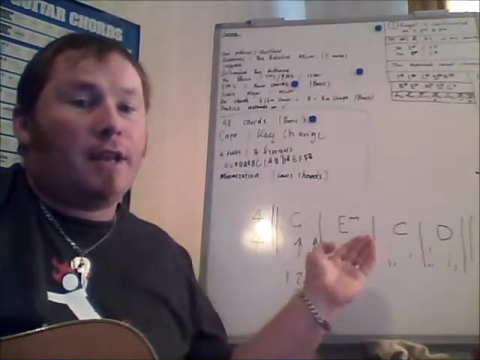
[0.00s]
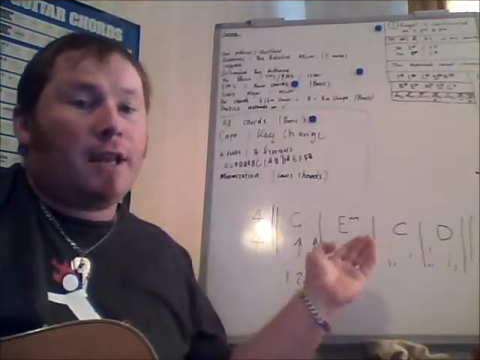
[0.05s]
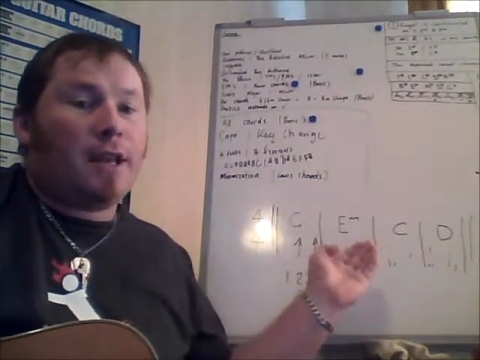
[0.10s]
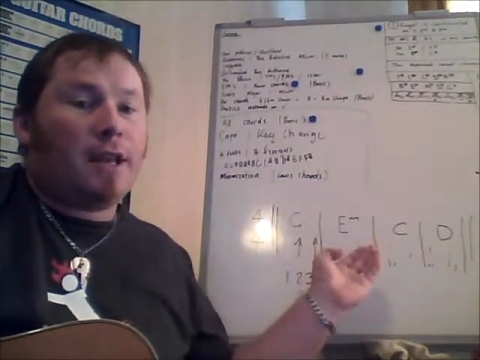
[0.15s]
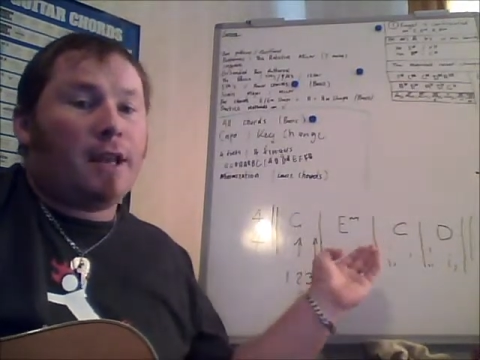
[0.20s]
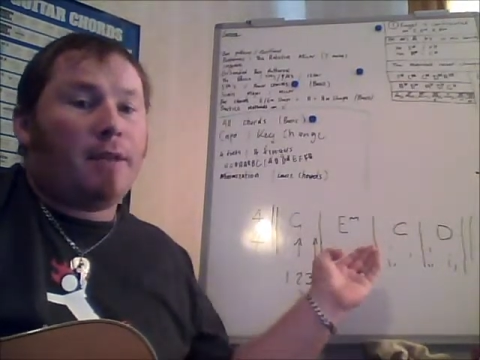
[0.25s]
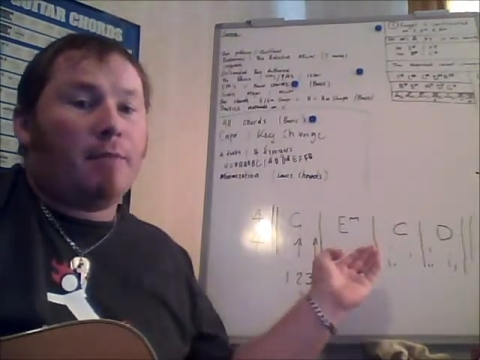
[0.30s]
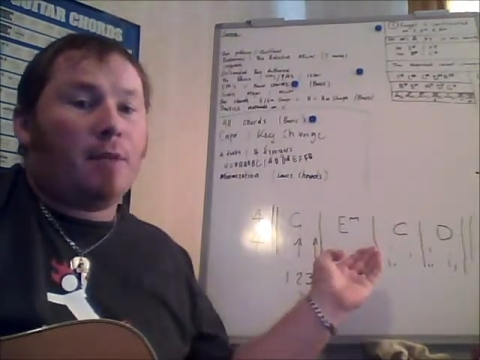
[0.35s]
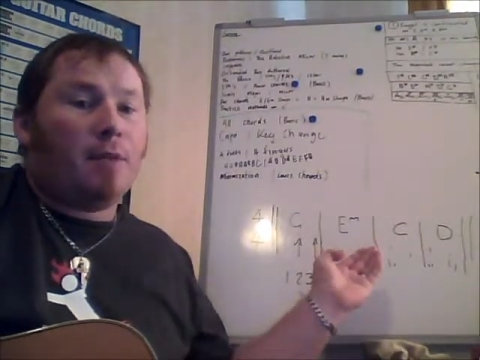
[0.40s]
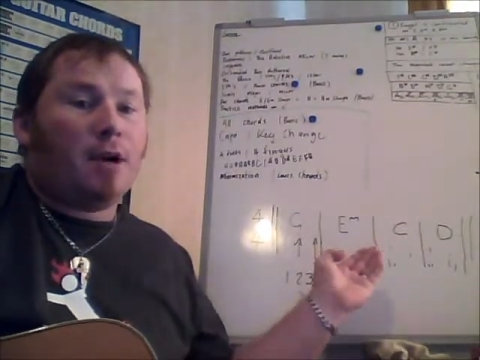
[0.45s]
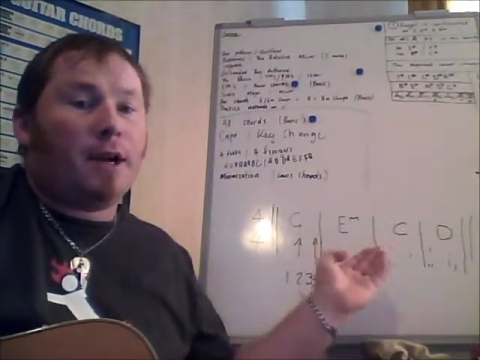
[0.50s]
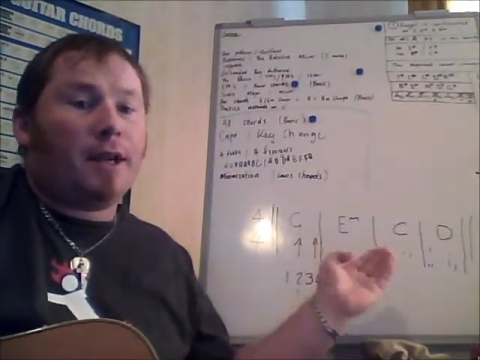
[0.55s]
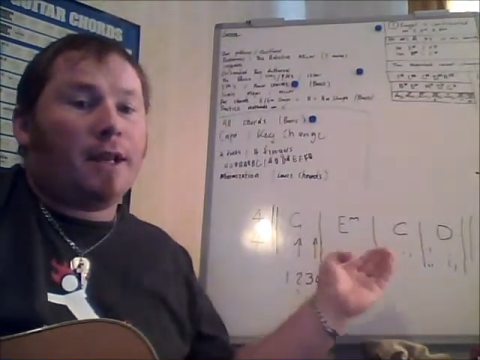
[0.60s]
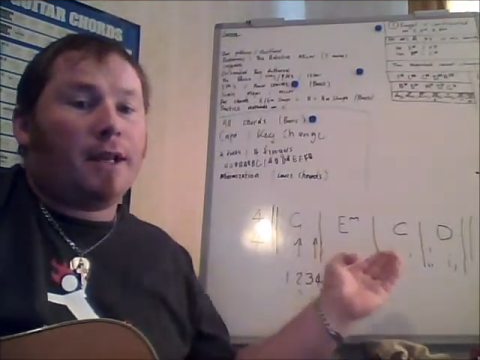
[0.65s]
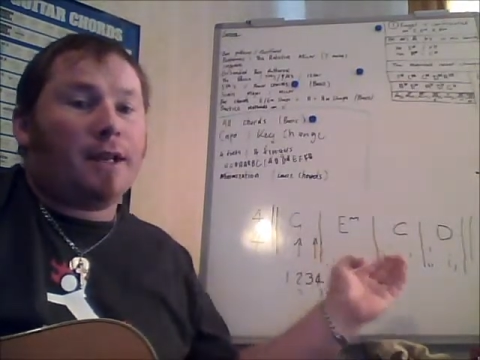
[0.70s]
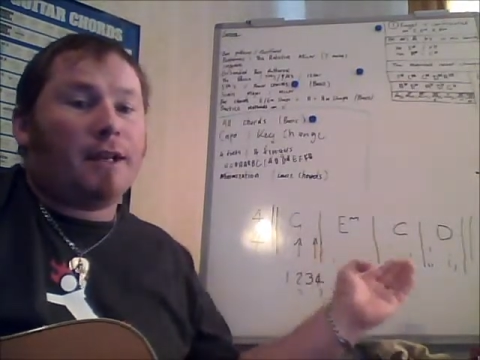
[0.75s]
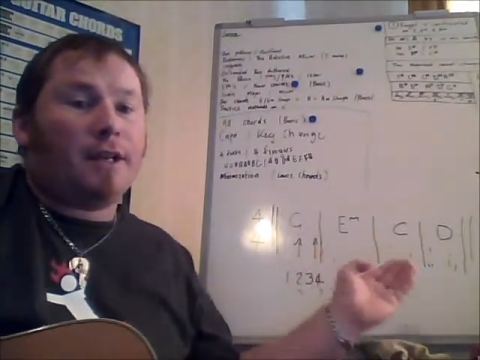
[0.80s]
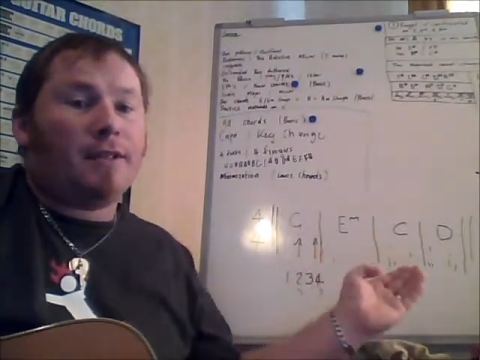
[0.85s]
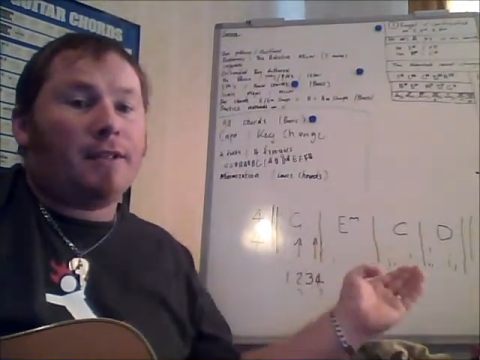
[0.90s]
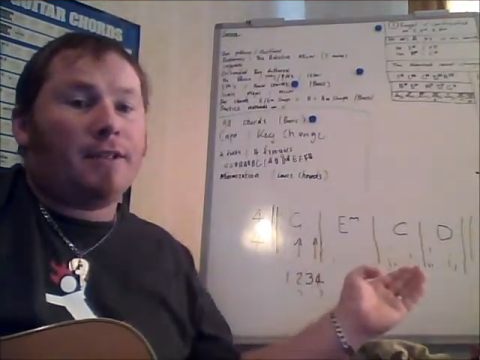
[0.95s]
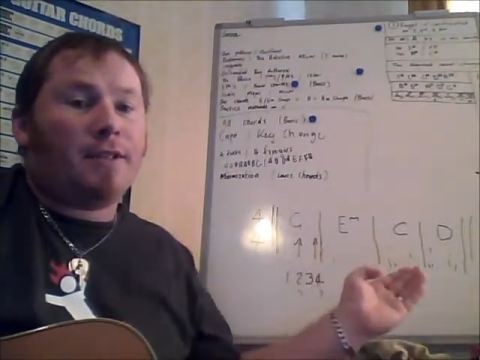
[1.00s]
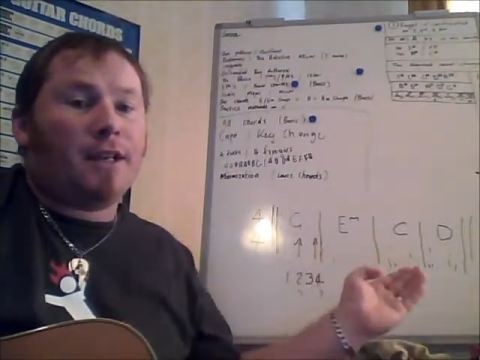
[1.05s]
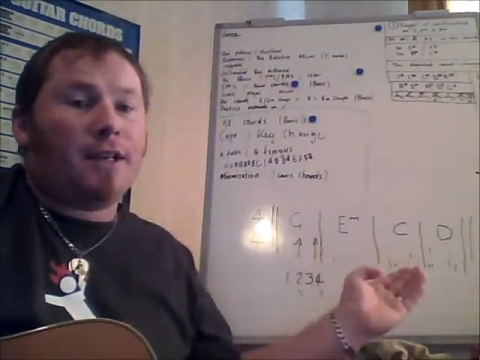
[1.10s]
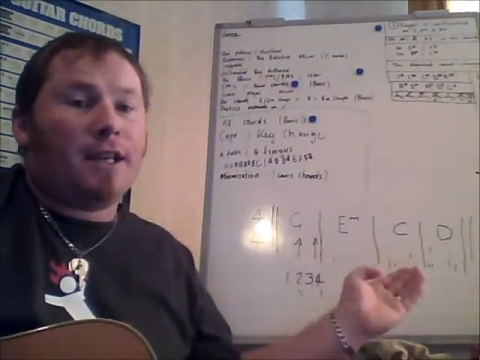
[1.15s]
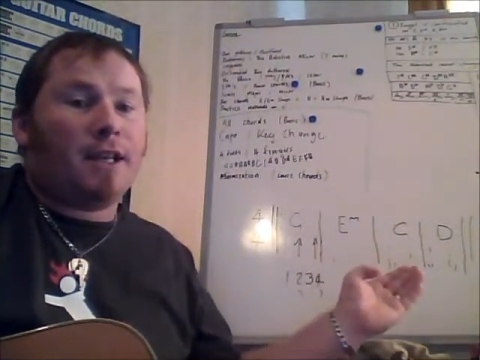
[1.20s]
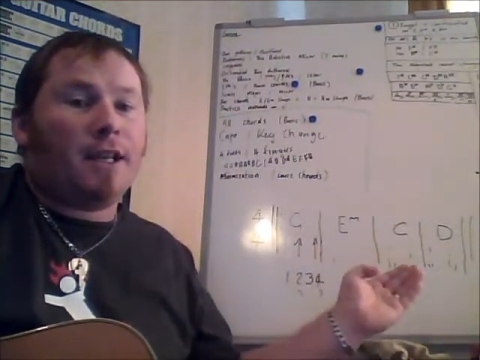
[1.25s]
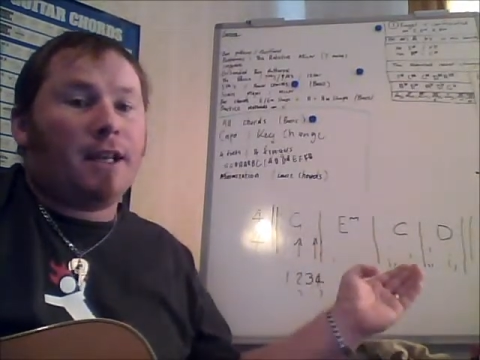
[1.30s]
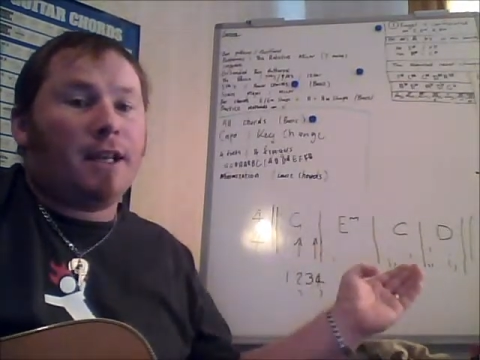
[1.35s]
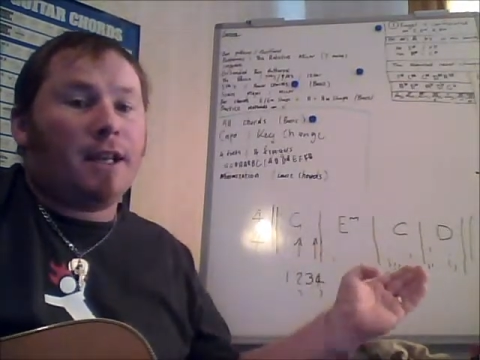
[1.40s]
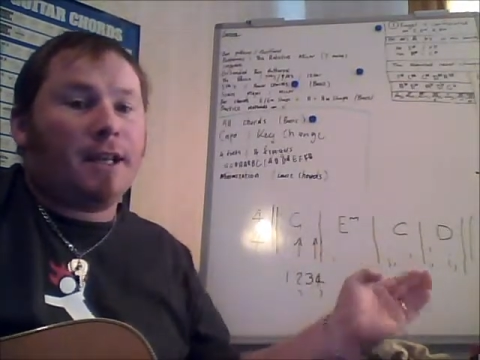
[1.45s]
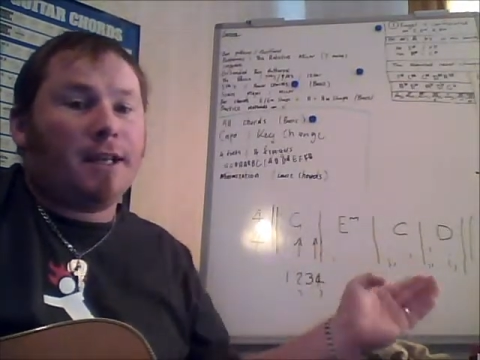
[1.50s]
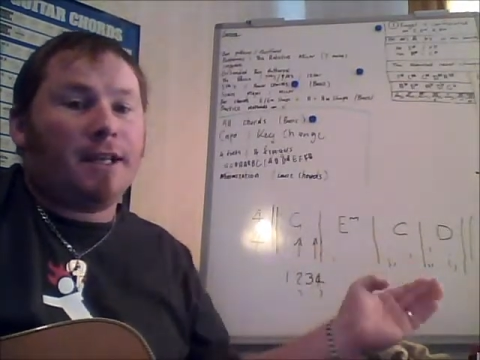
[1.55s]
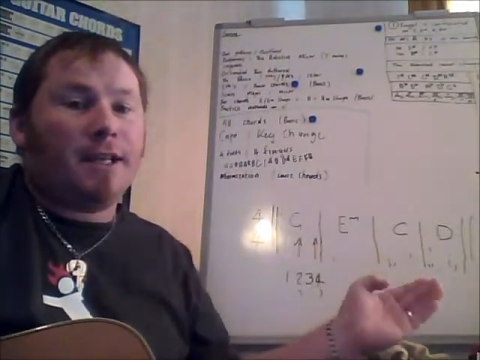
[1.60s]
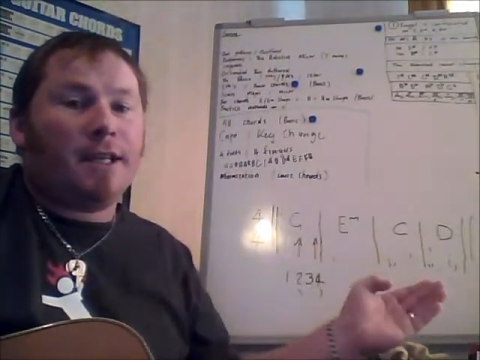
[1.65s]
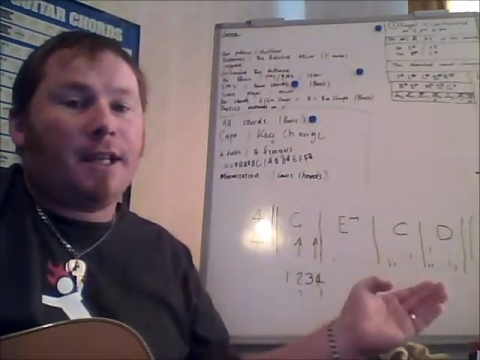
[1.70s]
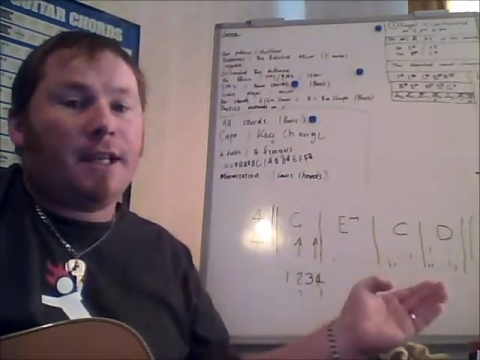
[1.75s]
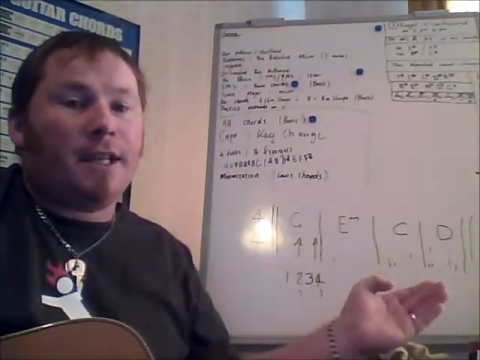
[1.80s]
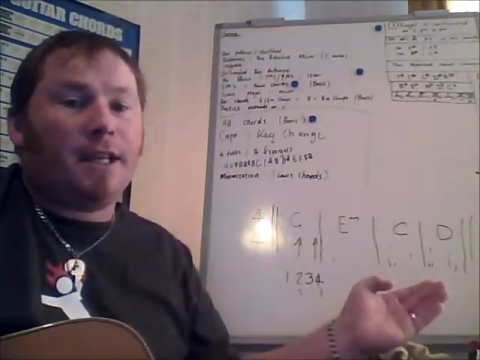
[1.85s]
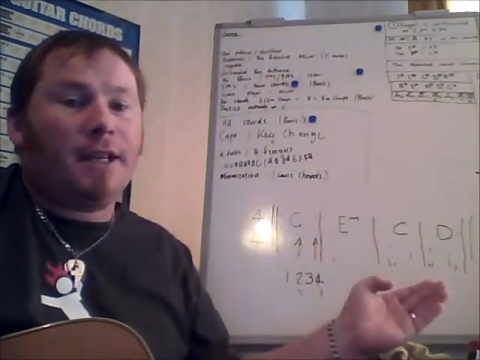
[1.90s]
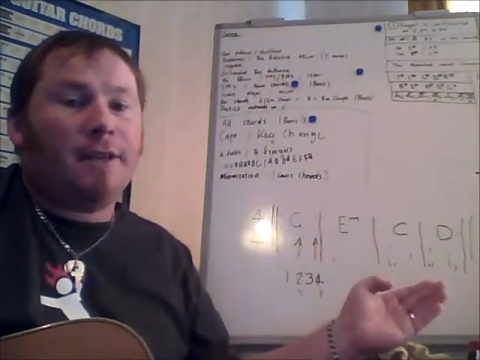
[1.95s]
E minor, C,
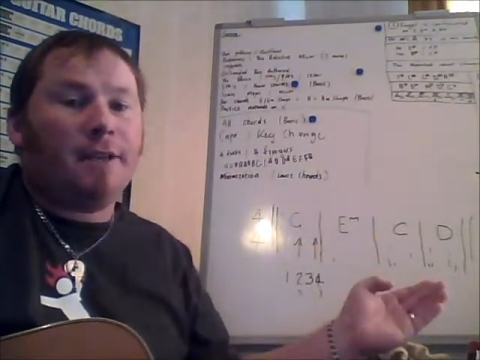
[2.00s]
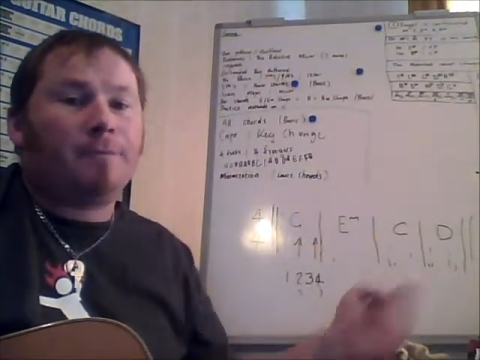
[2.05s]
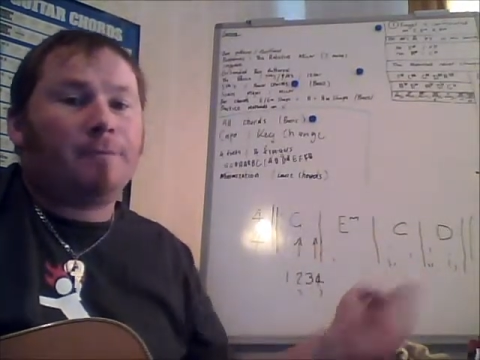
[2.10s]
and D.